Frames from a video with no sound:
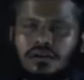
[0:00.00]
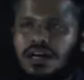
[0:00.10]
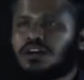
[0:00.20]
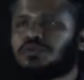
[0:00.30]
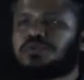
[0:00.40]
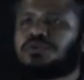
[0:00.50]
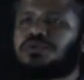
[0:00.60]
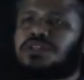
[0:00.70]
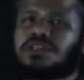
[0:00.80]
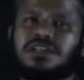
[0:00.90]
I hope you
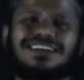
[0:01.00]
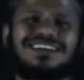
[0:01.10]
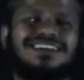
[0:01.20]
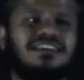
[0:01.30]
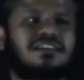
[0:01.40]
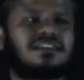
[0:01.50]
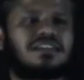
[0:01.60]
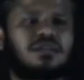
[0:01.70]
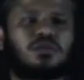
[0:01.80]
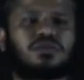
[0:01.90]
are
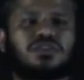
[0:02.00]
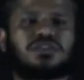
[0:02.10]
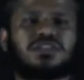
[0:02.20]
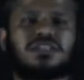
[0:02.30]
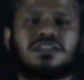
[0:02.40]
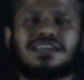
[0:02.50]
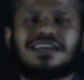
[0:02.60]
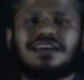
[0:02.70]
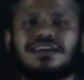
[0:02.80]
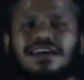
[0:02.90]
clear about the
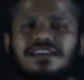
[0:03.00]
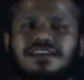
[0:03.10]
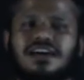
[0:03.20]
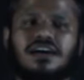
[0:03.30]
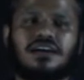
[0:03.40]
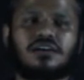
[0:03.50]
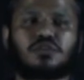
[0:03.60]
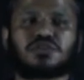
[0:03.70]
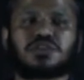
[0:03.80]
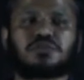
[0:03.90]
area,
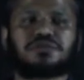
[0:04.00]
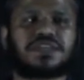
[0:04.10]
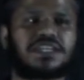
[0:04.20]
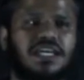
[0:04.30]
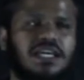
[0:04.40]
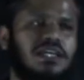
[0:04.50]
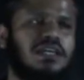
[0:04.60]
concept of area,